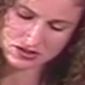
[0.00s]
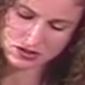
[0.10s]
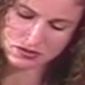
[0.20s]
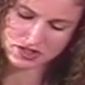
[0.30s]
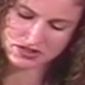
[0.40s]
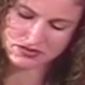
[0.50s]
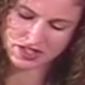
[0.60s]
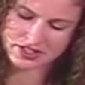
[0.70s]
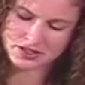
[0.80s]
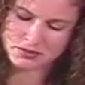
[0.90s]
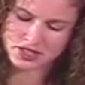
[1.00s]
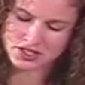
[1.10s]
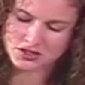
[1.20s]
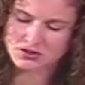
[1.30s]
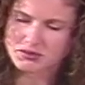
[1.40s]
or been confined as a
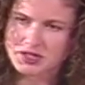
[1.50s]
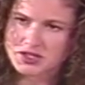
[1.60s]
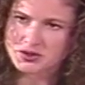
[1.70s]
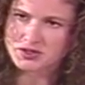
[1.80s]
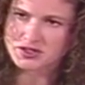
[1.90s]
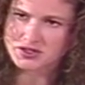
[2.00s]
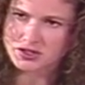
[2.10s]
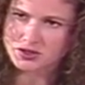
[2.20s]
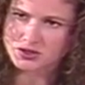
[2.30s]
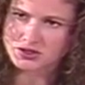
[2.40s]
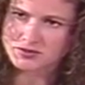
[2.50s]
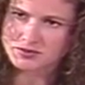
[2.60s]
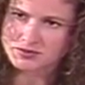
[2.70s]
patient to a mental institution?